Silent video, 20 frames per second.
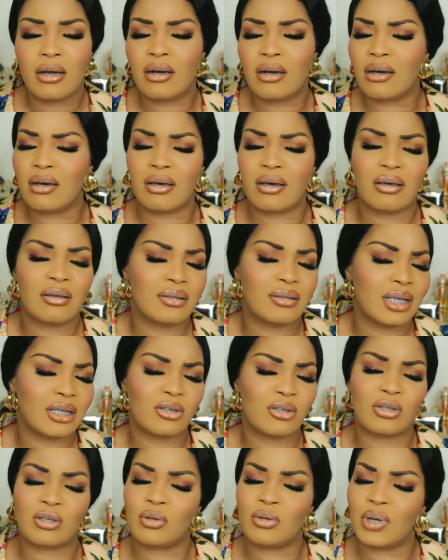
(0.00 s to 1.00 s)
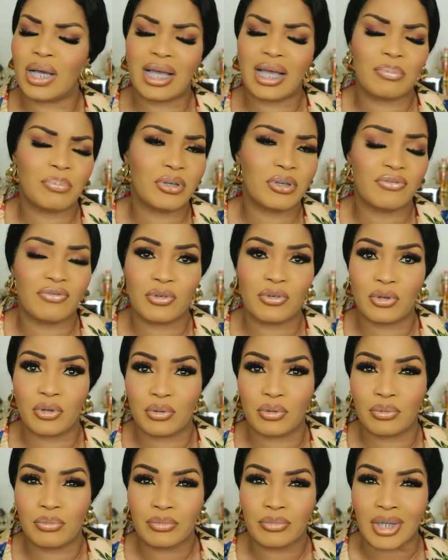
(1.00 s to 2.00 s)
oh, they're so happy for
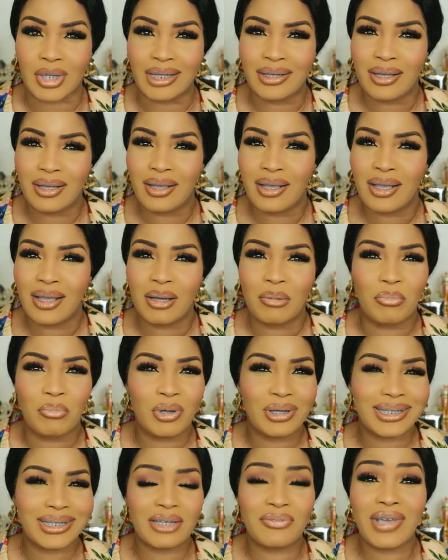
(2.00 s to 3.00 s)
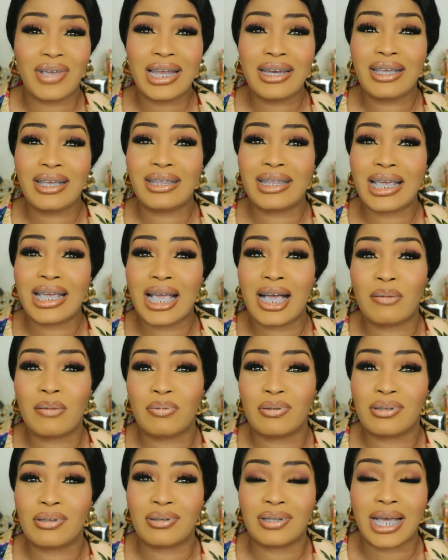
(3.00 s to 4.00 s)
you. But if anything
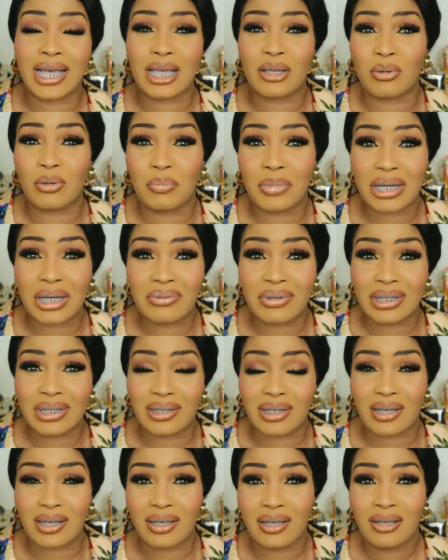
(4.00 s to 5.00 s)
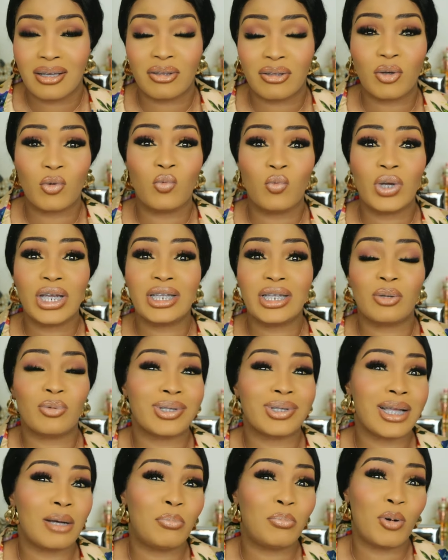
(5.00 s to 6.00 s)
happens to that, your marriage, eh, the way they'll
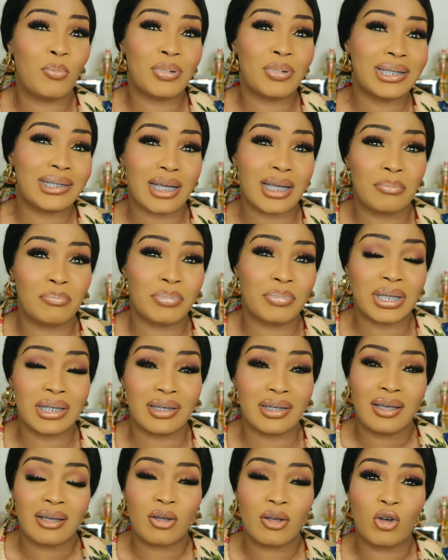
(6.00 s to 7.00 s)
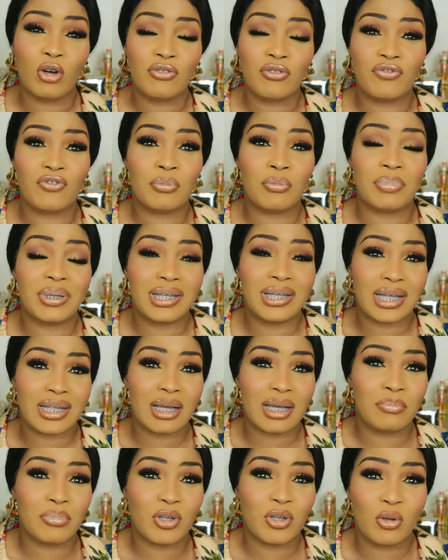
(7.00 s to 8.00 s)
start popping champagne, God forbid that
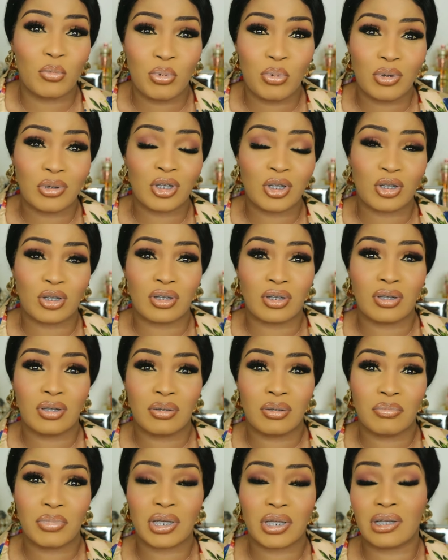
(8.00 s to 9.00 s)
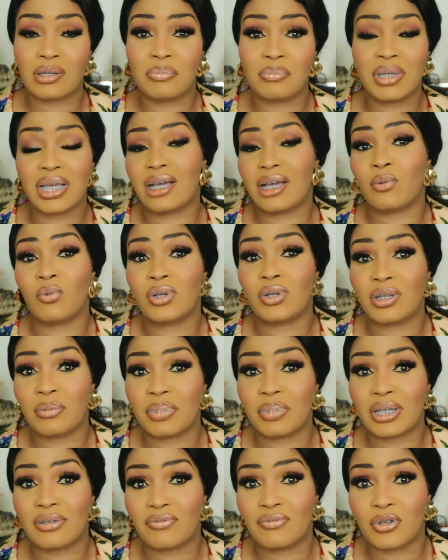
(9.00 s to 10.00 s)
that be your portion. Because me, I want the
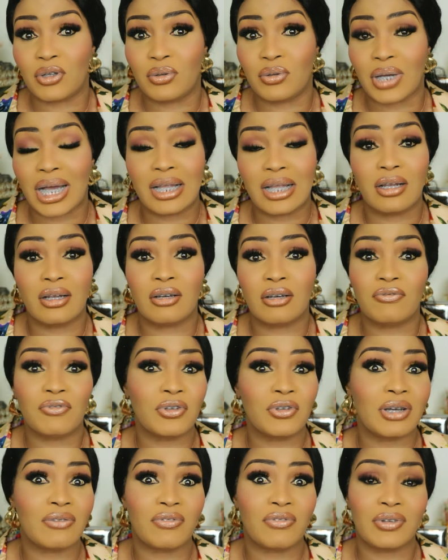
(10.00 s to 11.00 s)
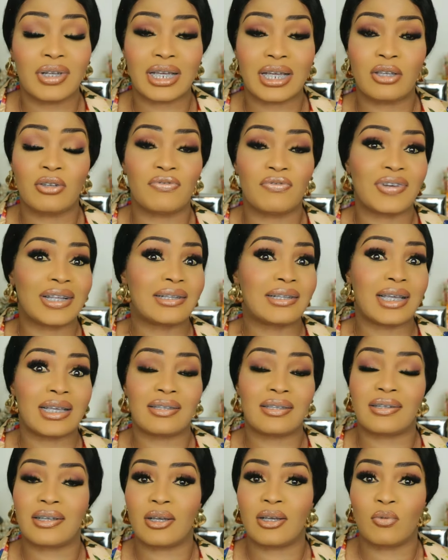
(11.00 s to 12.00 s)
best for you. I love you. I feel like you're
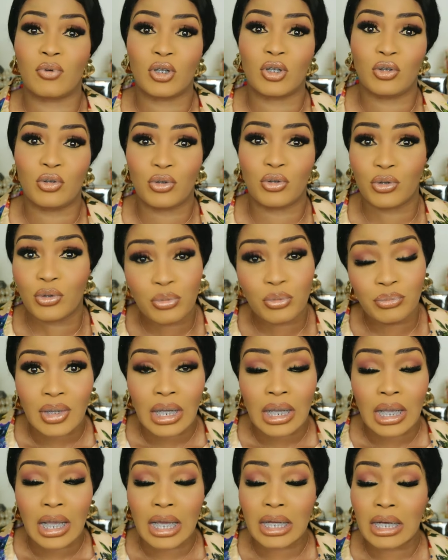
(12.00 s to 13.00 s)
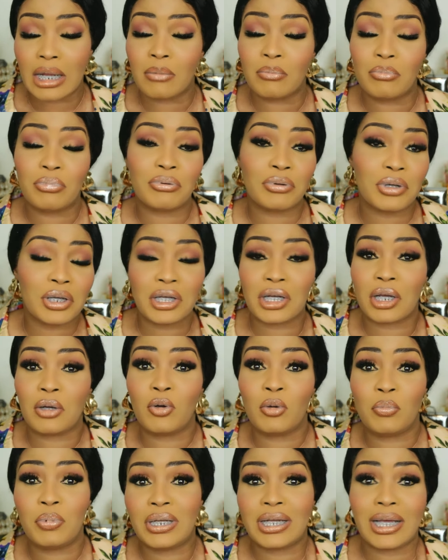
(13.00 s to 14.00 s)
fantastic at what you do. And I'm praying and
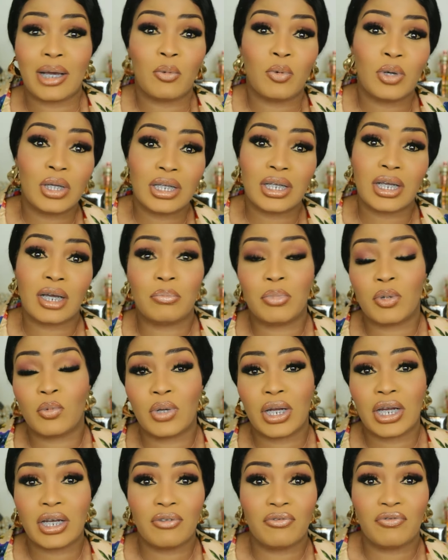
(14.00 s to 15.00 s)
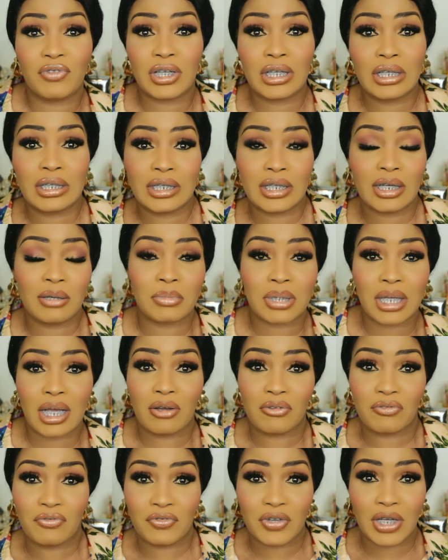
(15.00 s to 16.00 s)
hoping that one day I'll be wearing a Veekee James
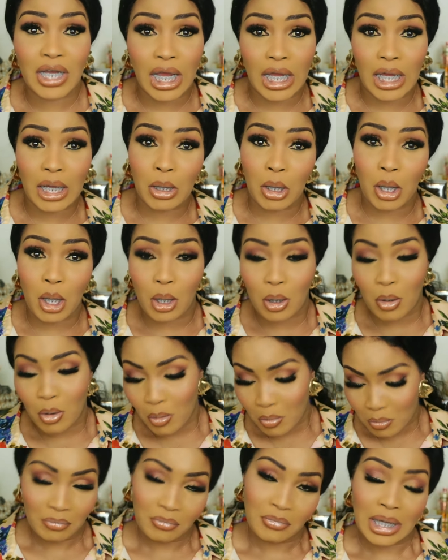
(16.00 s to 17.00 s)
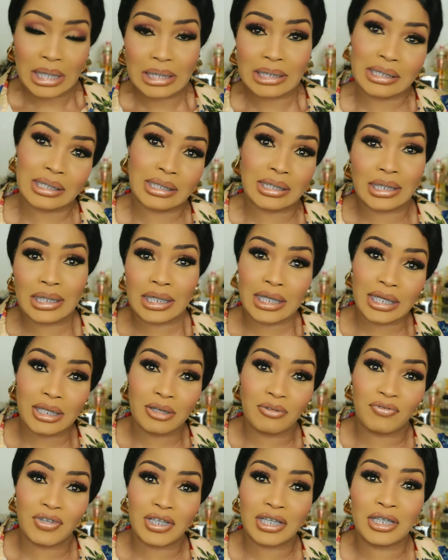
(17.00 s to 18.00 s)
outfit, you know, slaying
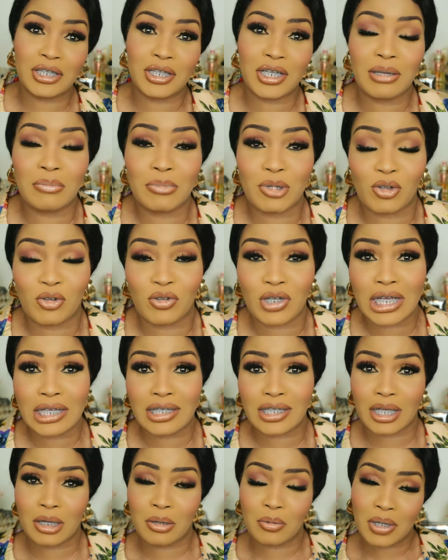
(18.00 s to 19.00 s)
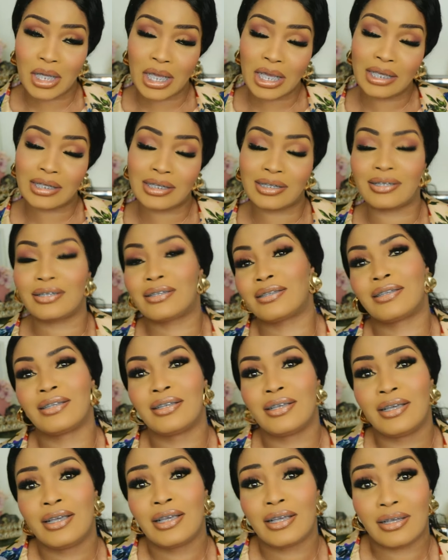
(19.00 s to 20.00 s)
a Veekee James dress. Oh, yes,
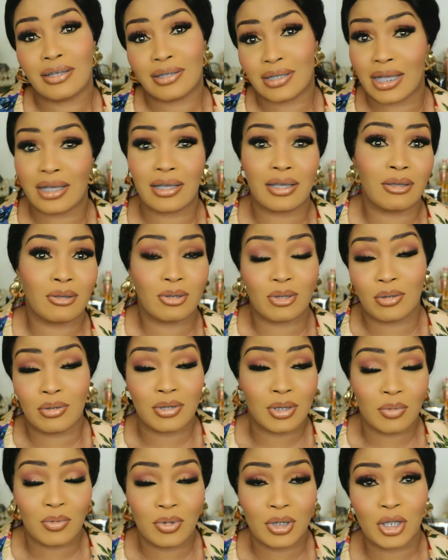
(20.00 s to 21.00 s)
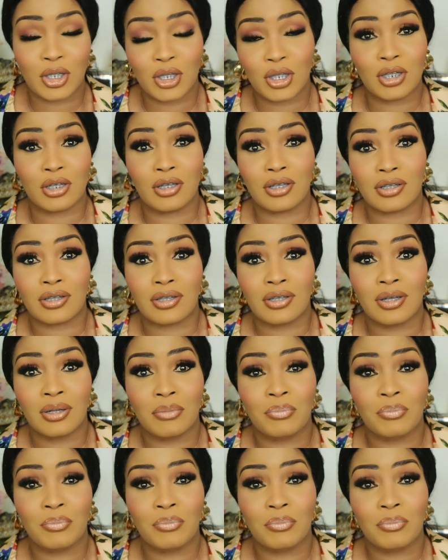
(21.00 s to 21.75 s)
because that girl's good at what she does.